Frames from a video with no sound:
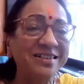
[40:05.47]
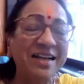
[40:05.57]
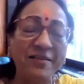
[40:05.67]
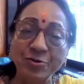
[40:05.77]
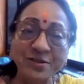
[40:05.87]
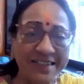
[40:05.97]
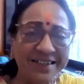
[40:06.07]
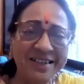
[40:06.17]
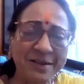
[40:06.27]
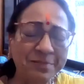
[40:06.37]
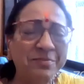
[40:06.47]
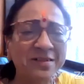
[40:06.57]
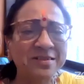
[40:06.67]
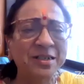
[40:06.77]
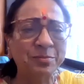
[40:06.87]
And have you seen
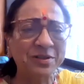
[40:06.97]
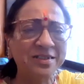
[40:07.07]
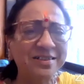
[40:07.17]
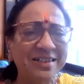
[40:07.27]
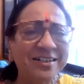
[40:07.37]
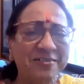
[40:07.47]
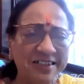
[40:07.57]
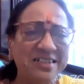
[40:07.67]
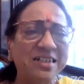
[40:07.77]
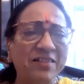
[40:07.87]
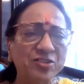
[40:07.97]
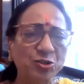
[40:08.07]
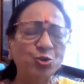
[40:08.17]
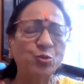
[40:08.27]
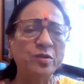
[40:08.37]
a number increase
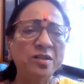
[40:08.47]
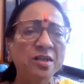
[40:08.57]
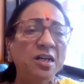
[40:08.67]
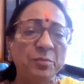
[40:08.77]
after COVID?